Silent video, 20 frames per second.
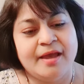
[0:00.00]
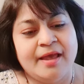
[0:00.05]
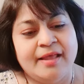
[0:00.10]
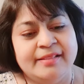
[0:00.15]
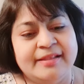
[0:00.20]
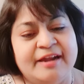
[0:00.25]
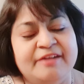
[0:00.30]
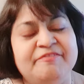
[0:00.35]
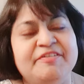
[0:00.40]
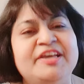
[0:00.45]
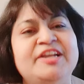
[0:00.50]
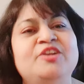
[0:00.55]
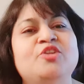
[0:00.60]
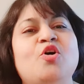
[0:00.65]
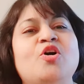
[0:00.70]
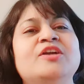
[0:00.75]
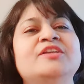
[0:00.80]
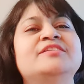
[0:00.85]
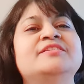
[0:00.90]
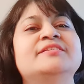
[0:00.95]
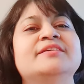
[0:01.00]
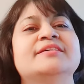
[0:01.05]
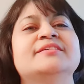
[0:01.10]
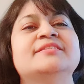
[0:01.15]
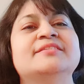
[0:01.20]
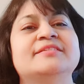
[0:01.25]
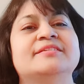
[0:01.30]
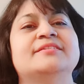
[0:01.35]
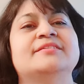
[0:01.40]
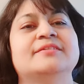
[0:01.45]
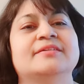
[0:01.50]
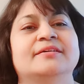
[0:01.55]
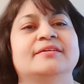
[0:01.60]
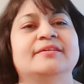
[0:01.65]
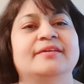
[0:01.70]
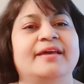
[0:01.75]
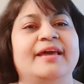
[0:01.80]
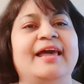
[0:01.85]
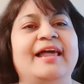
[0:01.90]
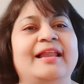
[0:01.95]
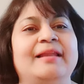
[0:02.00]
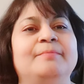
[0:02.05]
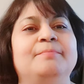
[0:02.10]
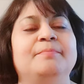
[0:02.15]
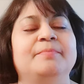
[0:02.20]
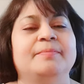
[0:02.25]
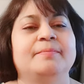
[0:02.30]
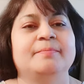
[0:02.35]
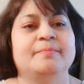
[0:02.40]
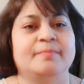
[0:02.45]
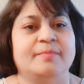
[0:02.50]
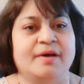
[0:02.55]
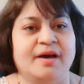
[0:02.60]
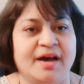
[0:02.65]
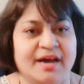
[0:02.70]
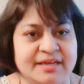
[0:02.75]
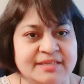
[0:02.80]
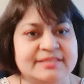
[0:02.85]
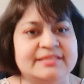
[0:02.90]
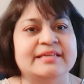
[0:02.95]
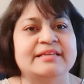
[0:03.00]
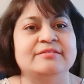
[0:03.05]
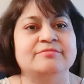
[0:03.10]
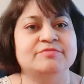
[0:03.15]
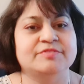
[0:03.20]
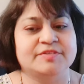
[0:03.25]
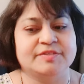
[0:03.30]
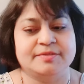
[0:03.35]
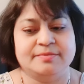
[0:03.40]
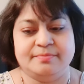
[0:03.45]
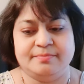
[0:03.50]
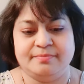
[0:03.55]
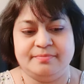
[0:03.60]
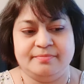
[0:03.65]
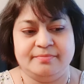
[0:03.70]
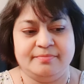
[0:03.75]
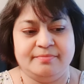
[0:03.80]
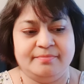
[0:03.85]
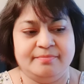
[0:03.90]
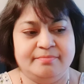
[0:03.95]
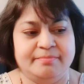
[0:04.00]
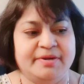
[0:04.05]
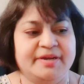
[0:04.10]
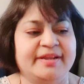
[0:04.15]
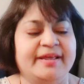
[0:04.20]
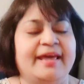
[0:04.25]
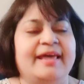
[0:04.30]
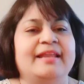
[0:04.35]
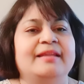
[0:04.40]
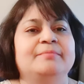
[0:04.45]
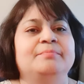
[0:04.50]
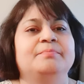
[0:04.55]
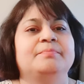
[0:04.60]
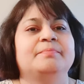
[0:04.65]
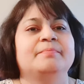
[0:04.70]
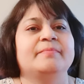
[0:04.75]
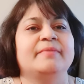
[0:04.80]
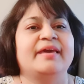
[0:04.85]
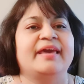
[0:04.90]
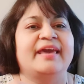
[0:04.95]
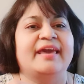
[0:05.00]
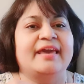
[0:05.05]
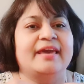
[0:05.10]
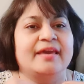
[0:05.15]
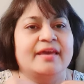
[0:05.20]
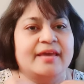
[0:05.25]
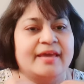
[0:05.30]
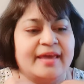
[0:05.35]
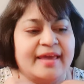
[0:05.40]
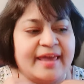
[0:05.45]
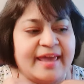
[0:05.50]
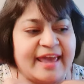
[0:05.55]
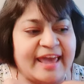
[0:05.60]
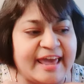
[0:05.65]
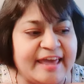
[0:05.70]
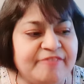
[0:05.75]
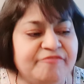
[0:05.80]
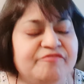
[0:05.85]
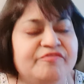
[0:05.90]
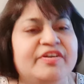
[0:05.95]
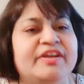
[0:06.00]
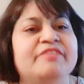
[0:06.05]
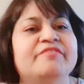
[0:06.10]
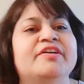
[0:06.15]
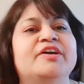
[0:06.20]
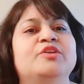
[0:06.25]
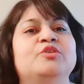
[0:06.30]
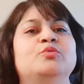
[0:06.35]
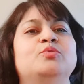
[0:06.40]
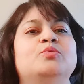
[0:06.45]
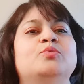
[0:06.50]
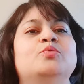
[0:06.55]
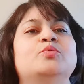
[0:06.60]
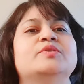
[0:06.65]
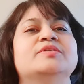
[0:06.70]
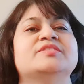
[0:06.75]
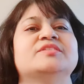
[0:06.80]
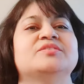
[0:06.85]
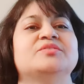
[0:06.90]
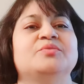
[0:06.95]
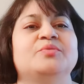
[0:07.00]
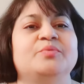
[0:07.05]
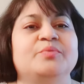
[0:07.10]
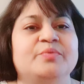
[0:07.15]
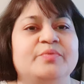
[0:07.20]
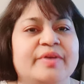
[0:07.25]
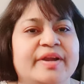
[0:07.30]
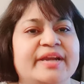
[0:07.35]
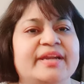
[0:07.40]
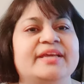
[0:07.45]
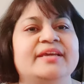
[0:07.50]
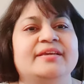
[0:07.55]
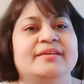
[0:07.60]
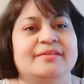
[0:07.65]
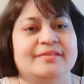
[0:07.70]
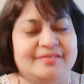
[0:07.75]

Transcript: that we not just help ourselves, but help everyone who is ready